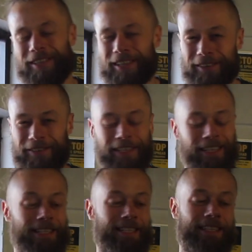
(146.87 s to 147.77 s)

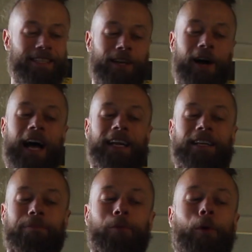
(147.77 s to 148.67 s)
You're going to start adding
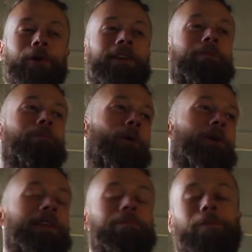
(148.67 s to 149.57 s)
in more and then
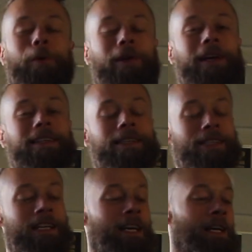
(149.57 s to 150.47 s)
more and then more. Like,
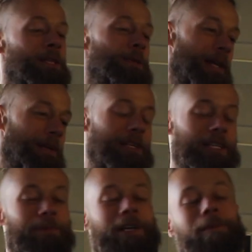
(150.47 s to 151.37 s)
does 20
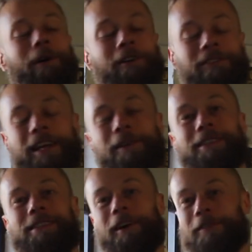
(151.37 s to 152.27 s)
minutes become half an hour?
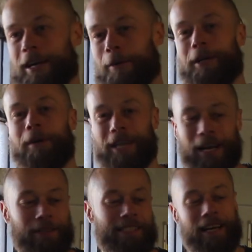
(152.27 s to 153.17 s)
Does half an hour become an
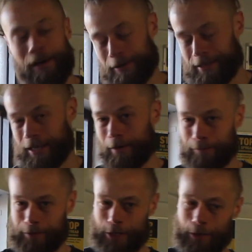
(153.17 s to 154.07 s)
hour to
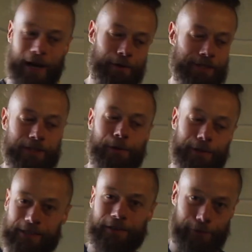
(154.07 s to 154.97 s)
come 2 hours, and so on
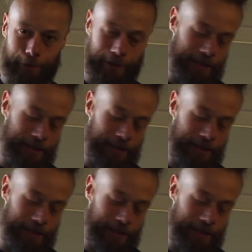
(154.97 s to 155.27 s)
and so forth?